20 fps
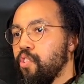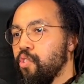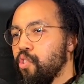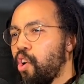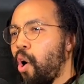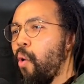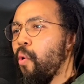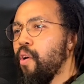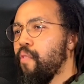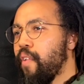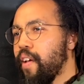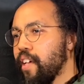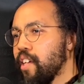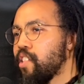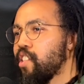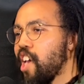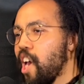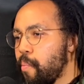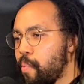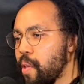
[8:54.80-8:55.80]
You cultivate
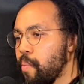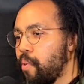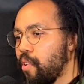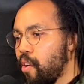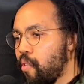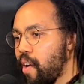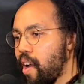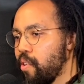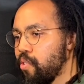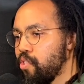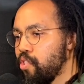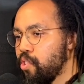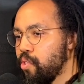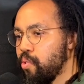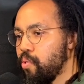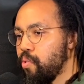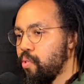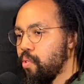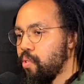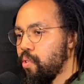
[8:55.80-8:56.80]
a set of people around
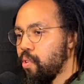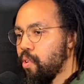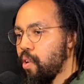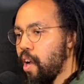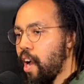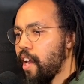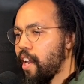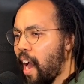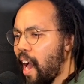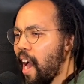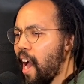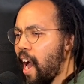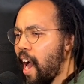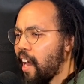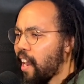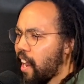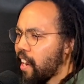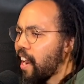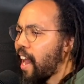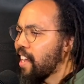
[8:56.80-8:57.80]
you, and
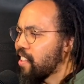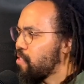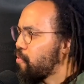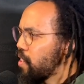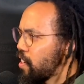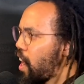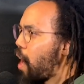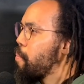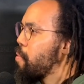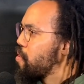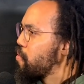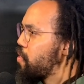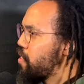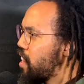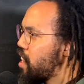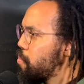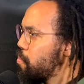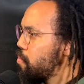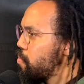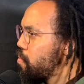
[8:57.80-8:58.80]
I'd like to think I'm it for
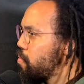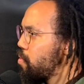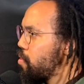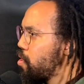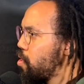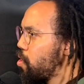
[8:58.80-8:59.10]
them.